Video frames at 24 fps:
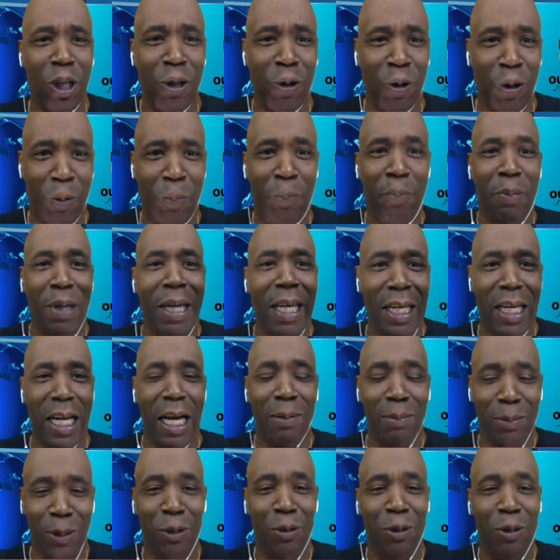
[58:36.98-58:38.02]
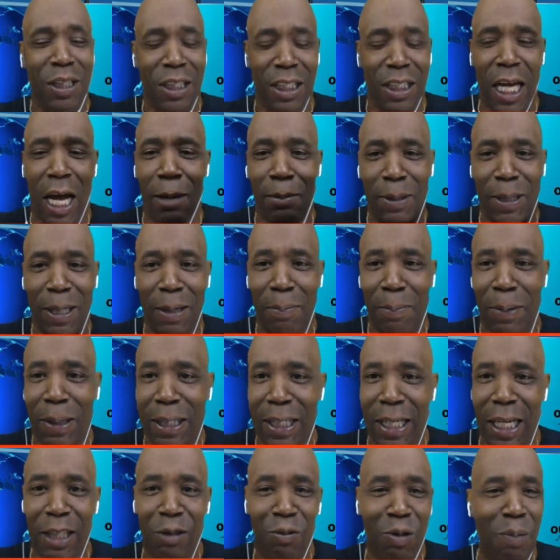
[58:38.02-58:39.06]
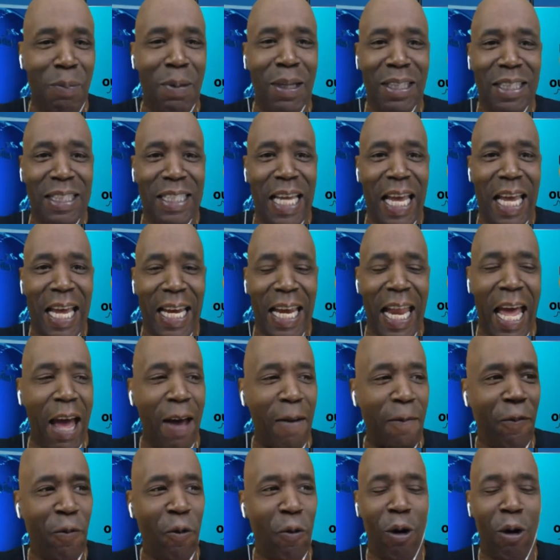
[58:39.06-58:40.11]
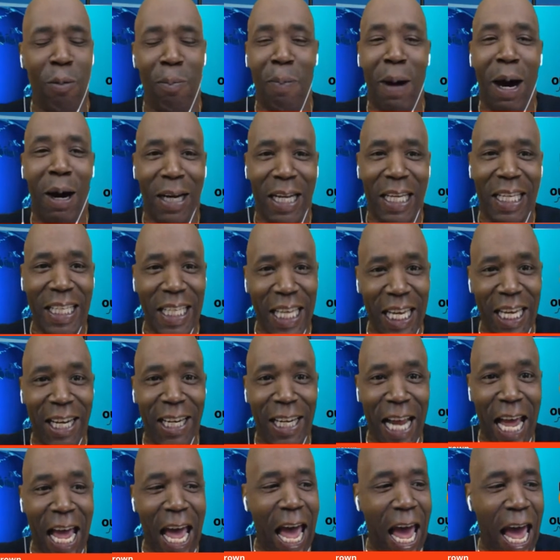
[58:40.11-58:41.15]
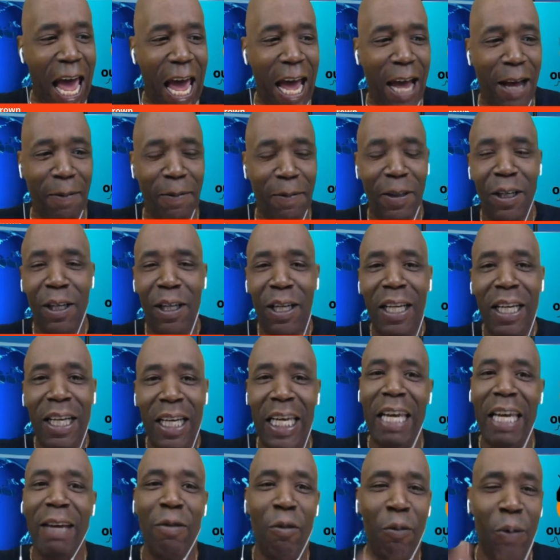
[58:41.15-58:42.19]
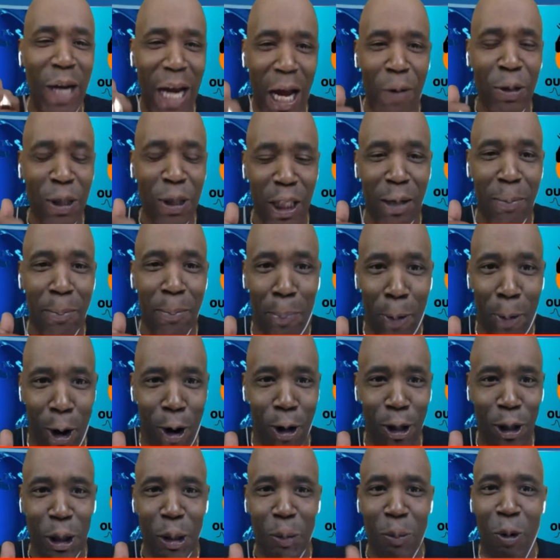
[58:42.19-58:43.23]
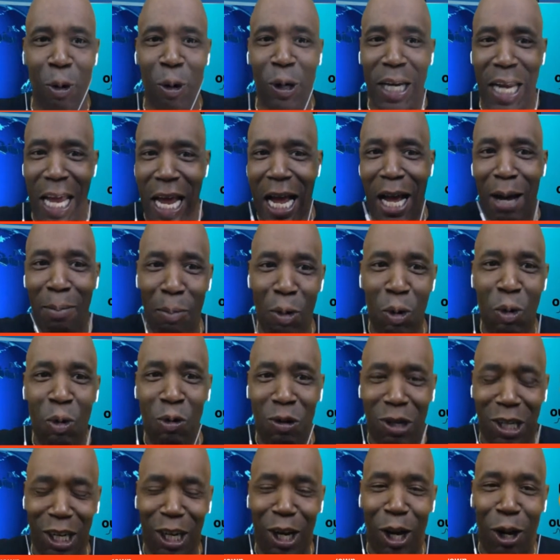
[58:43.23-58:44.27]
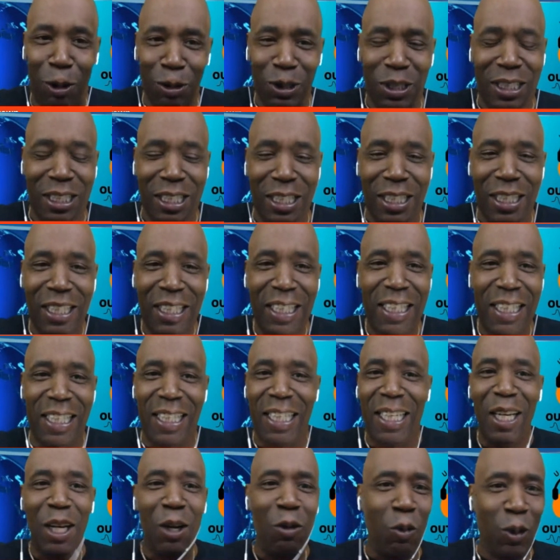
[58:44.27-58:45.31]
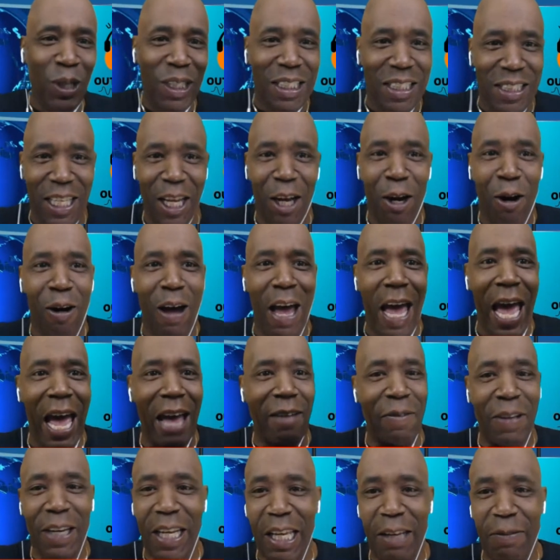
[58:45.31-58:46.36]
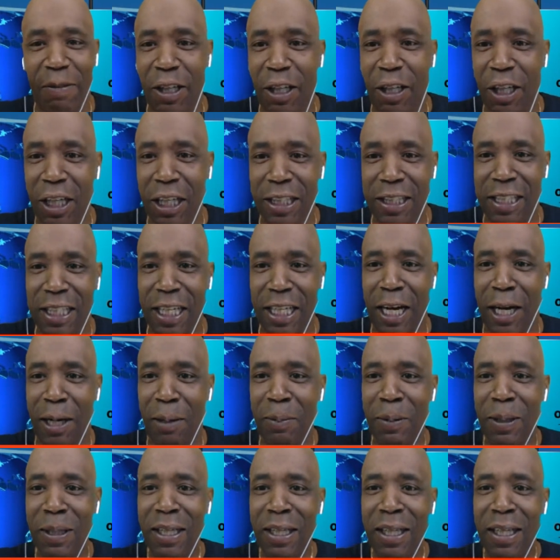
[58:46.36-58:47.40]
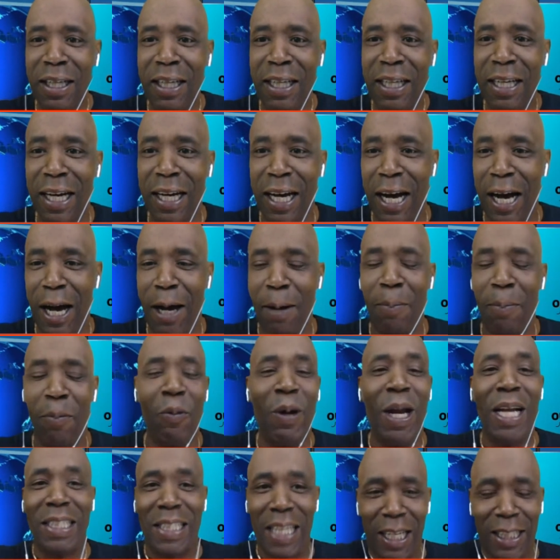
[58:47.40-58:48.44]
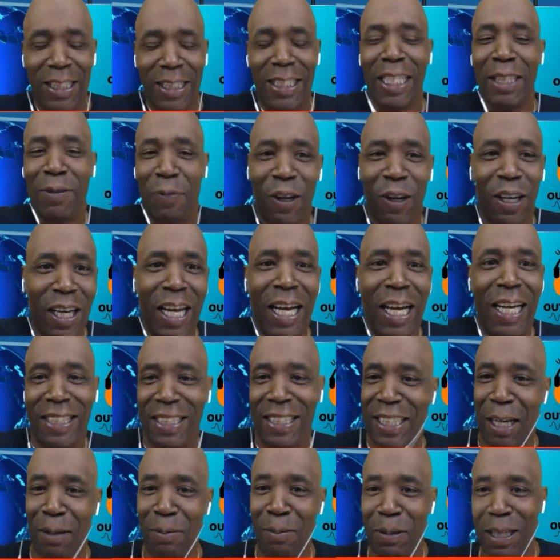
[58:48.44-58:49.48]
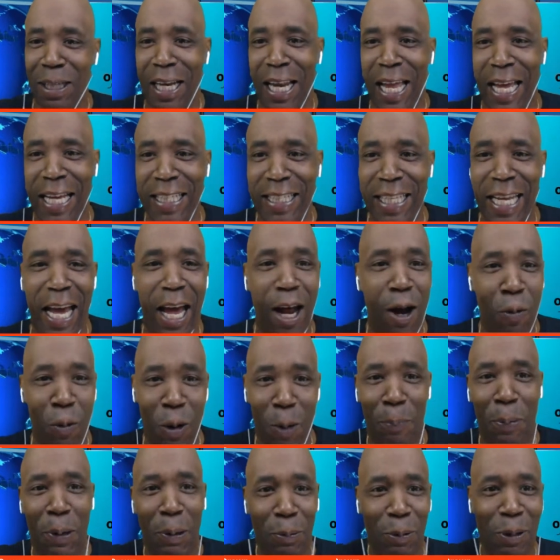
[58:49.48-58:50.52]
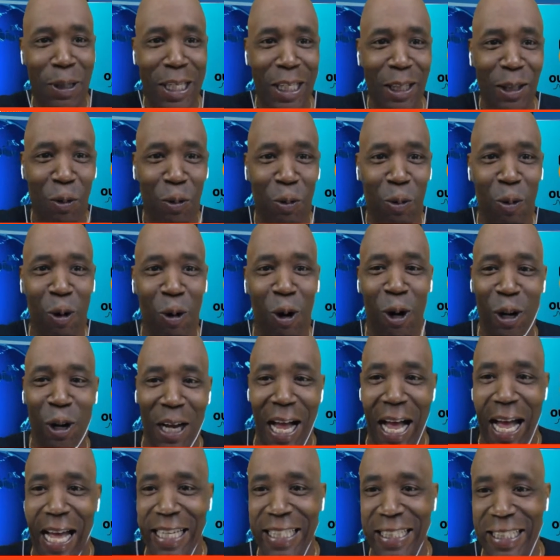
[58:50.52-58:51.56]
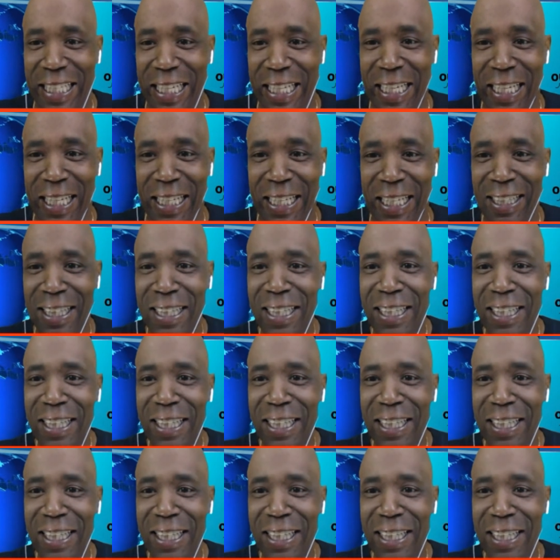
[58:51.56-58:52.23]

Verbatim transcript: or meet up, do something, because we've been saying that for about a year and a half. Even when I was in Baltimore, now I moved closer, we still haven't even hooked up. When I say just for lunch, something like that, I don't want people to get the wrong idea.